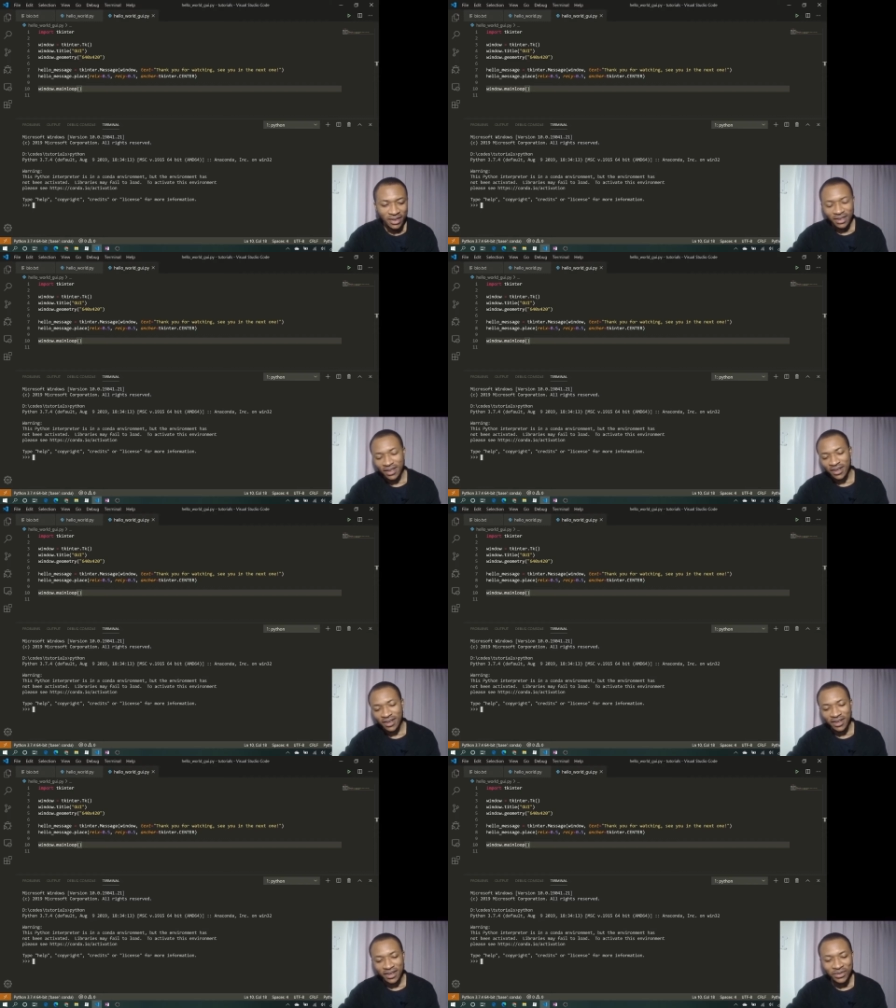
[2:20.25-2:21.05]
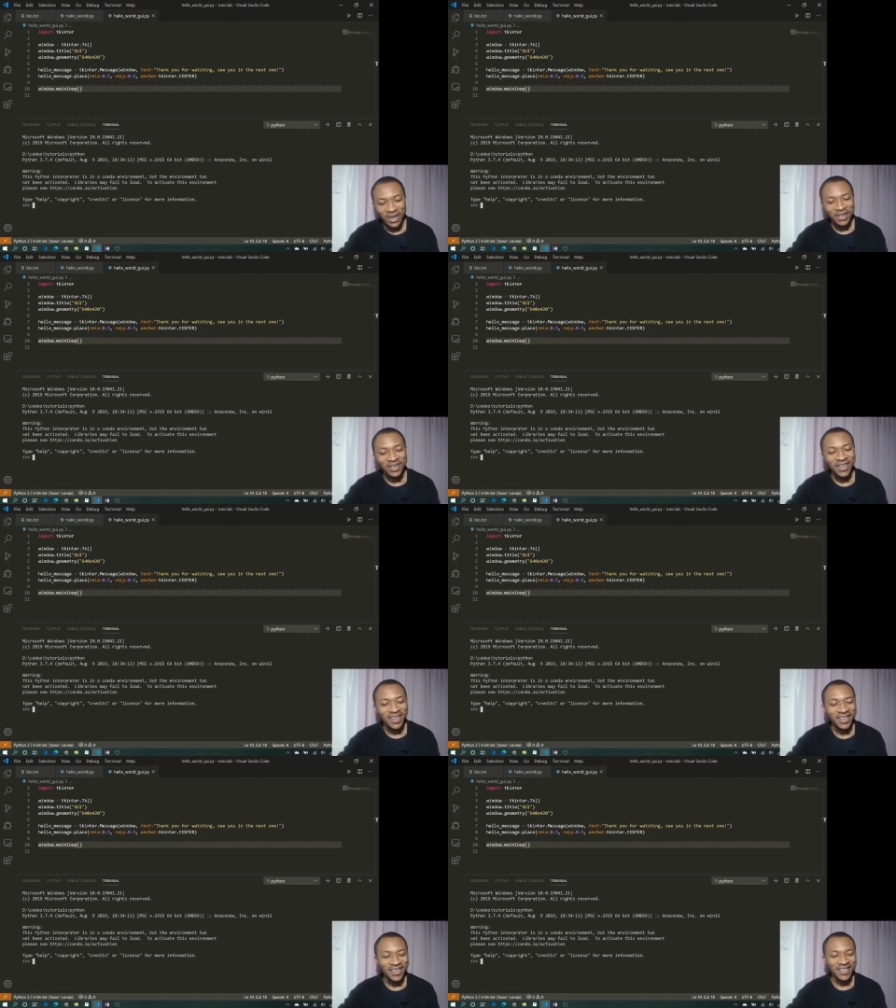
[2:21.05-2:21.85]
greater
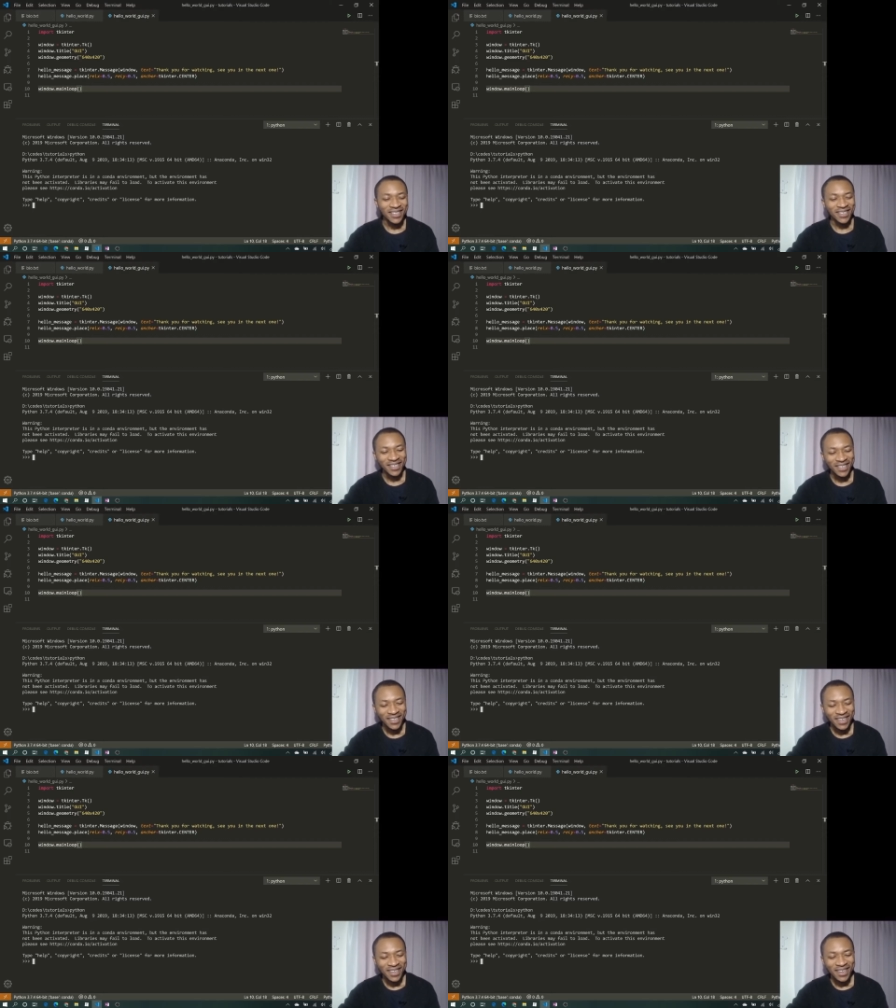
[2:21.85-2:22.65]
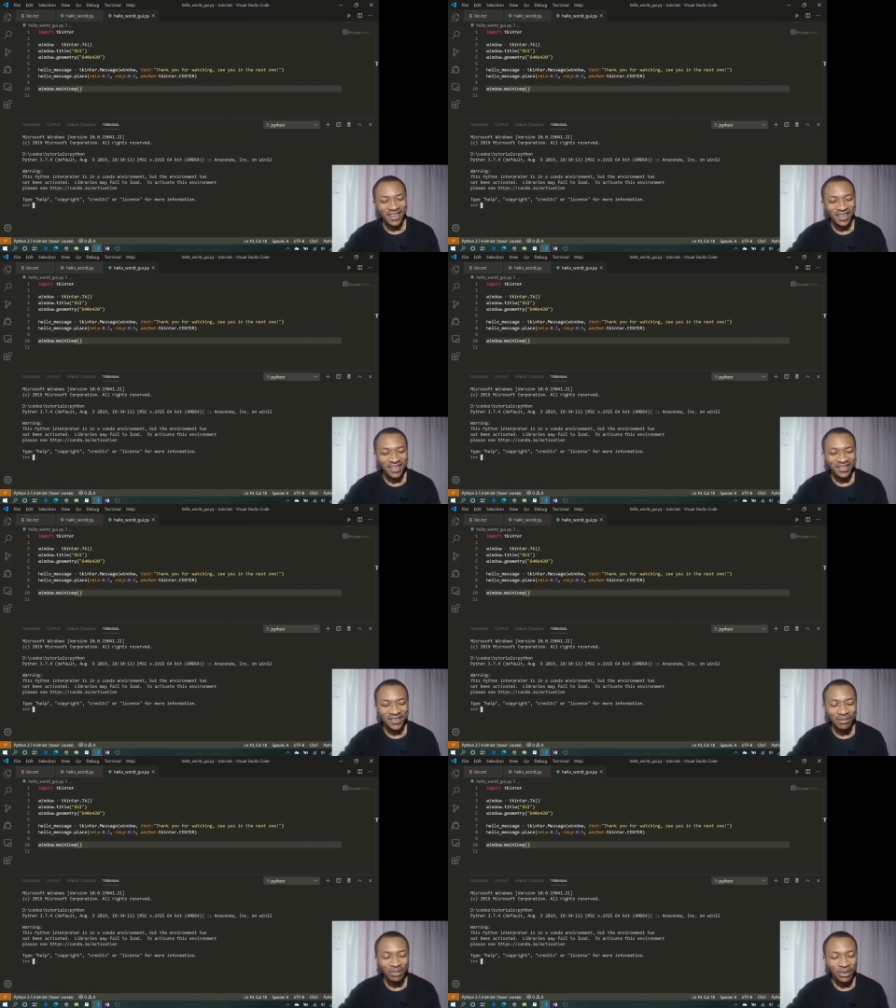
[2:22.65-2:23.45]
than
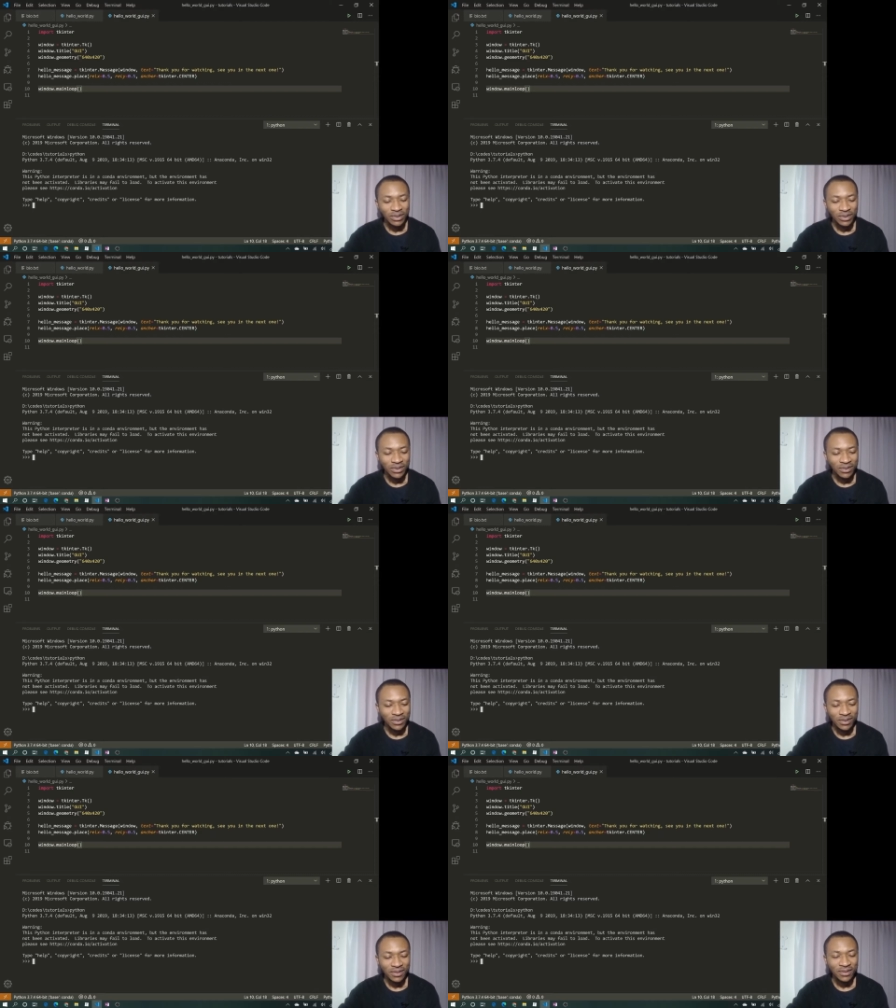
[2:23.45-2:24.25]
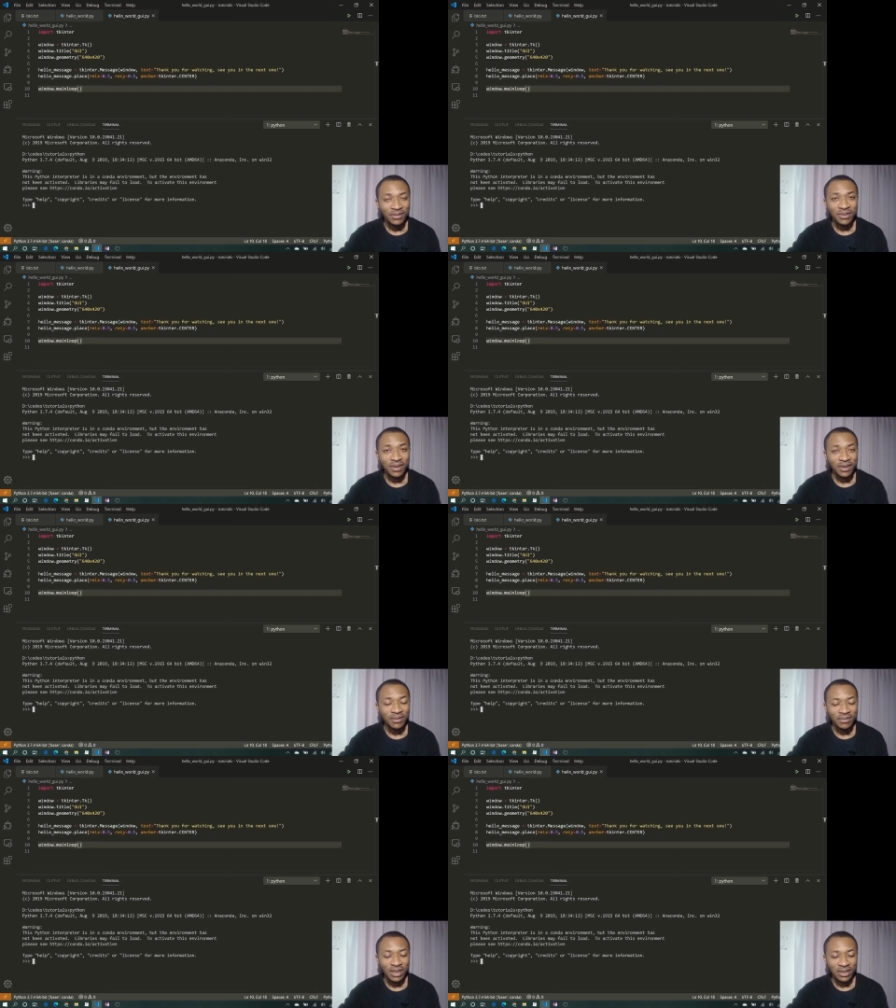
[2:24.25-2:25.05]
symbols or
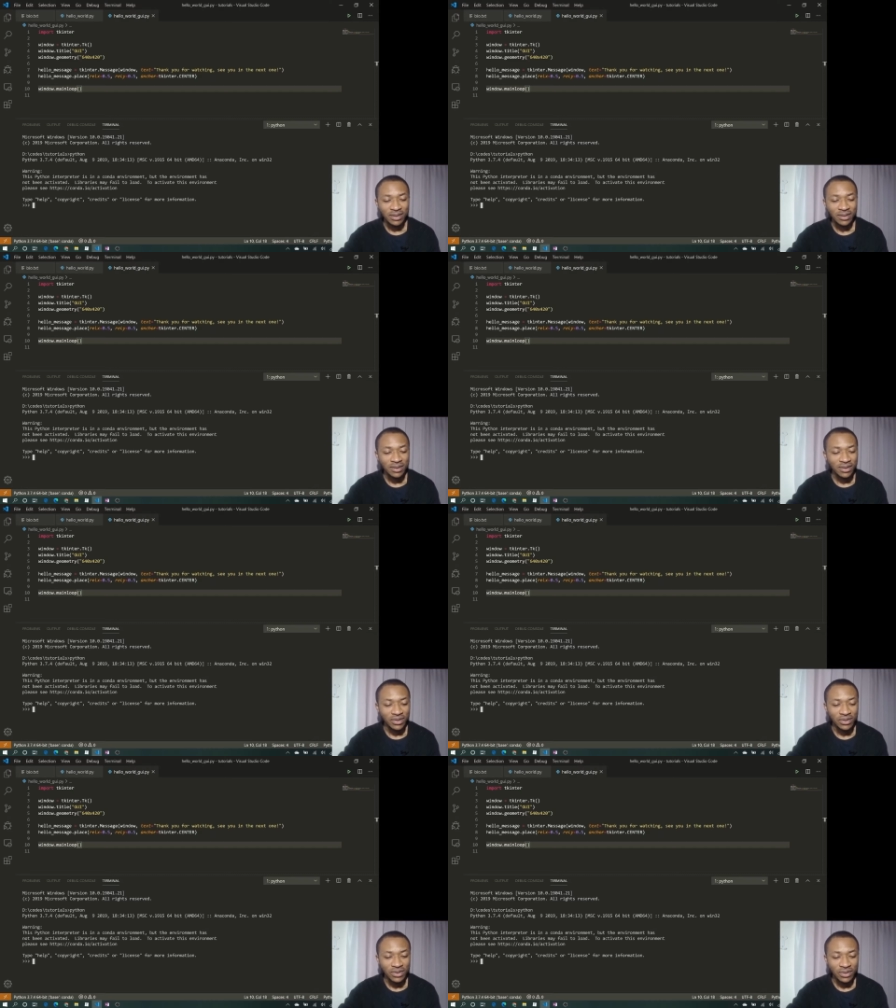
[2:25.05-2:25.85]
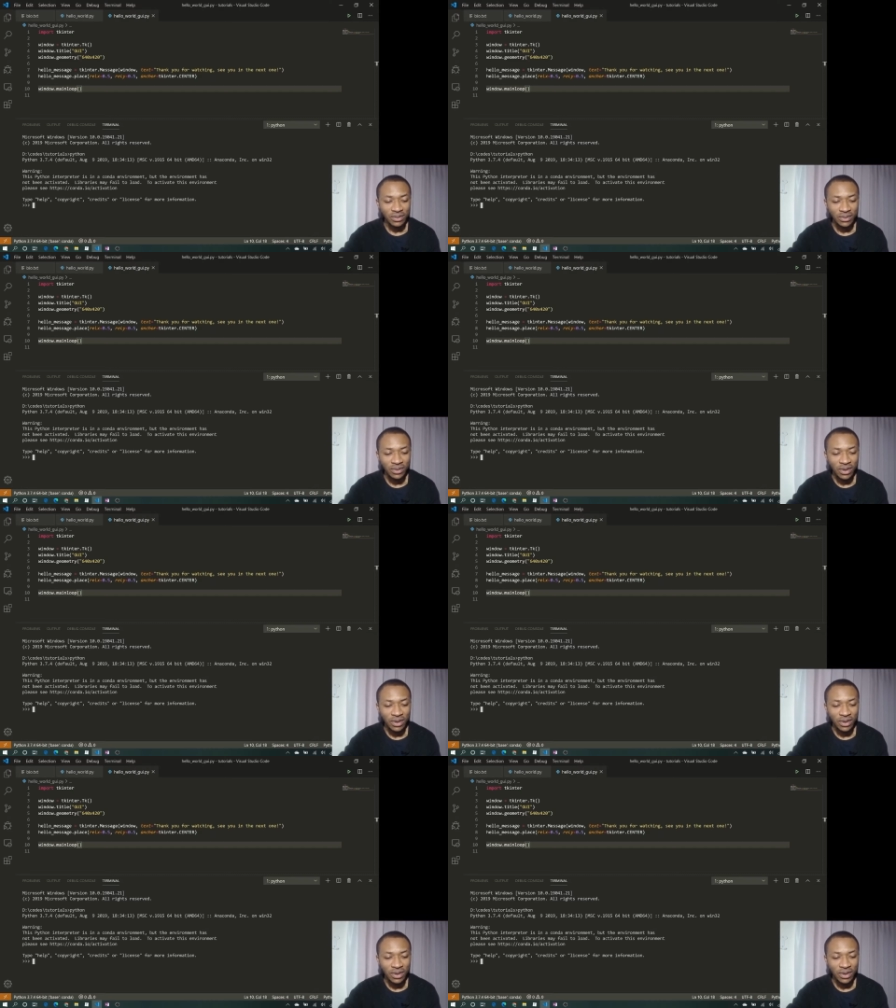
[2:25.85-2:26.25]
that is used to